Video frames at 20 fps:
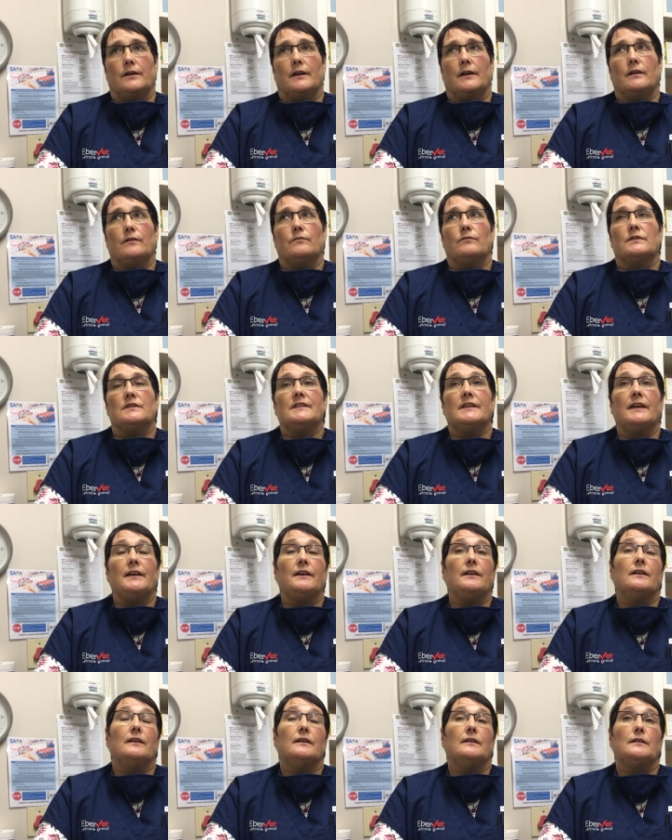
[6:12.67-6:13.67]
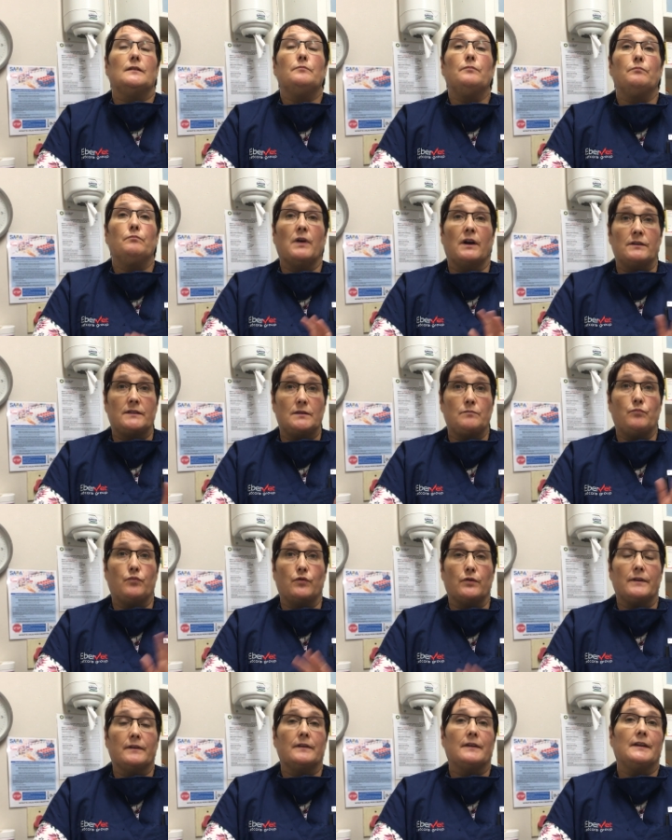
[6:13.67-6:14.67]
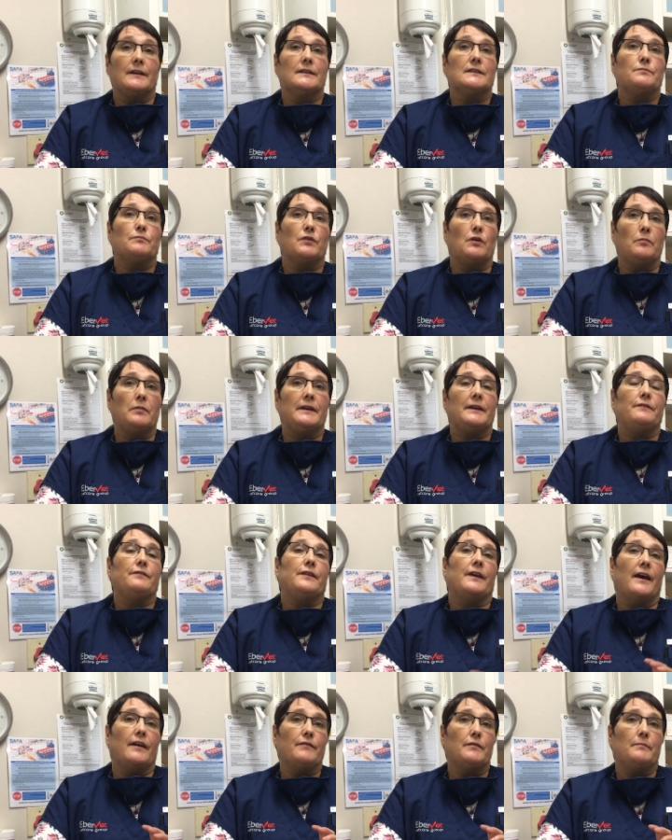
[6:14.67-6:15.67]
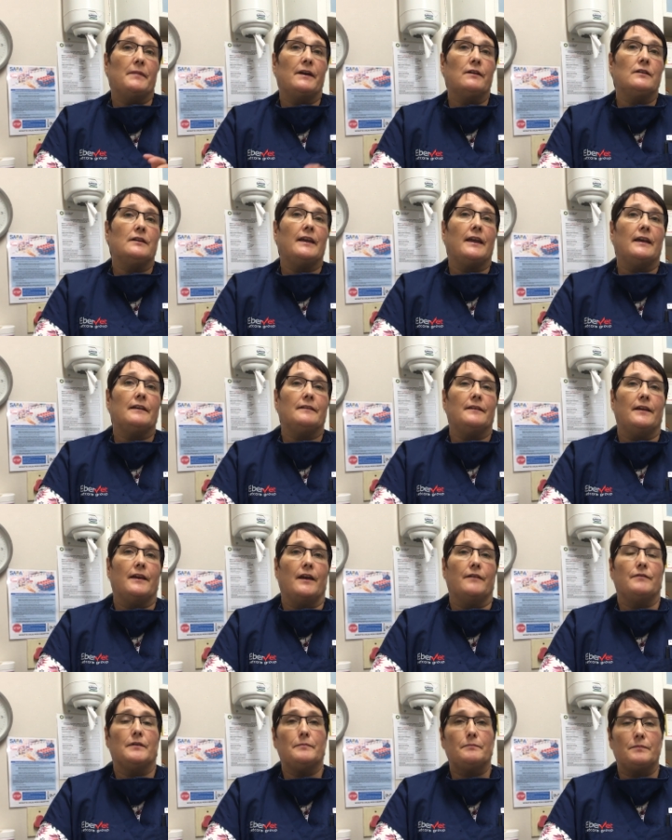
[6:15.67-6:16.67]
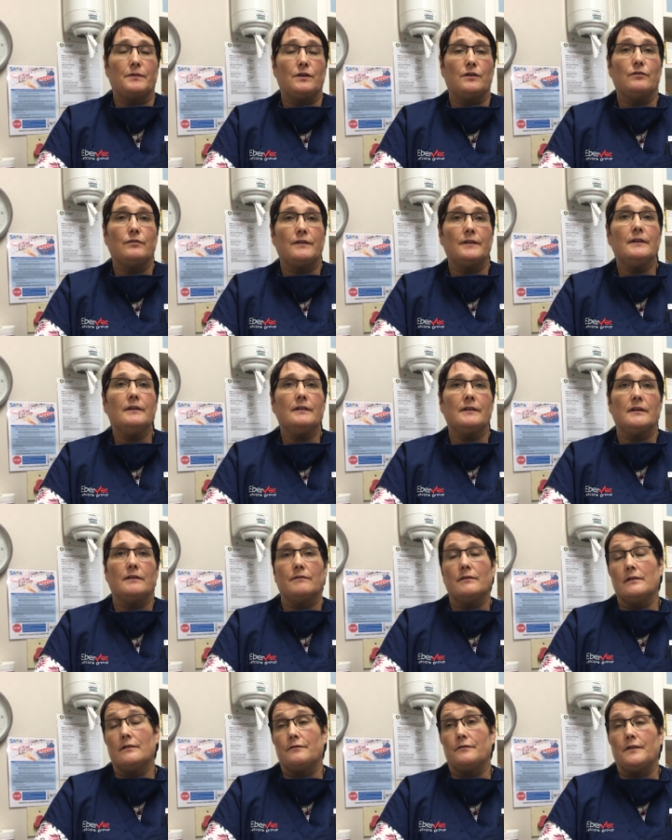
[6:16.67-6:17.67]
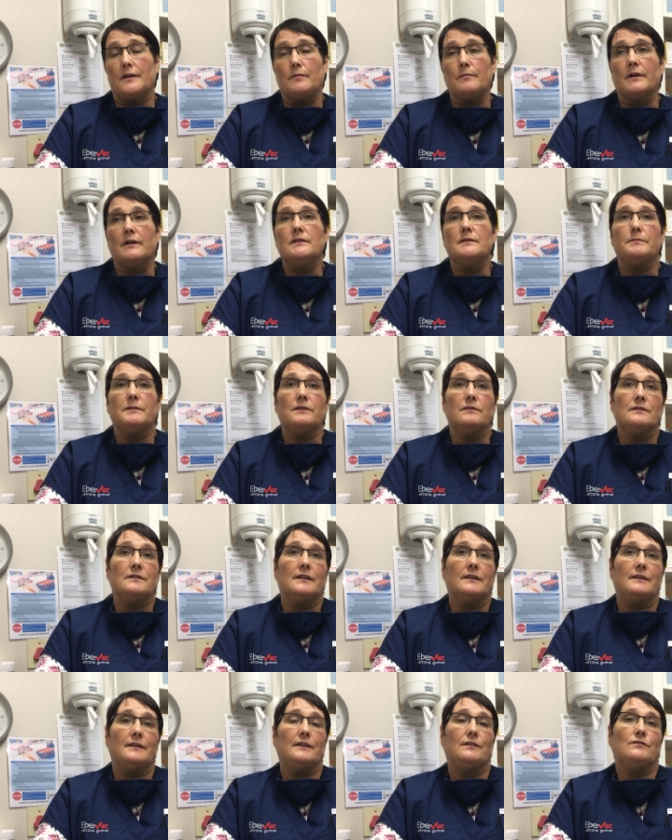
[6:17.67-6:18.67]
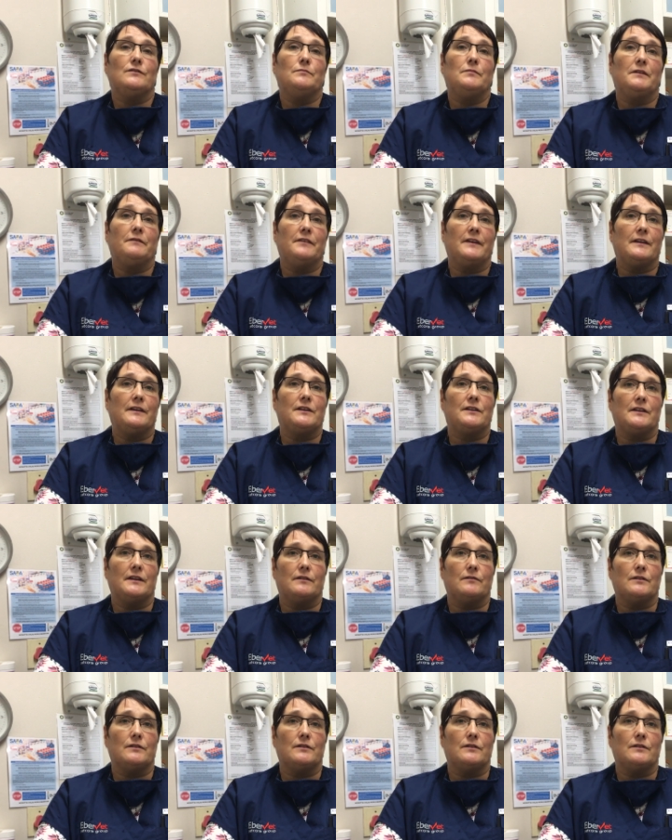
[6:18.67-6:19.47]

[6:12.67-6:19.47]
Okay, I would say the most important thing is probably if you have a male cat, have it neutered, even the females, because they tend to be very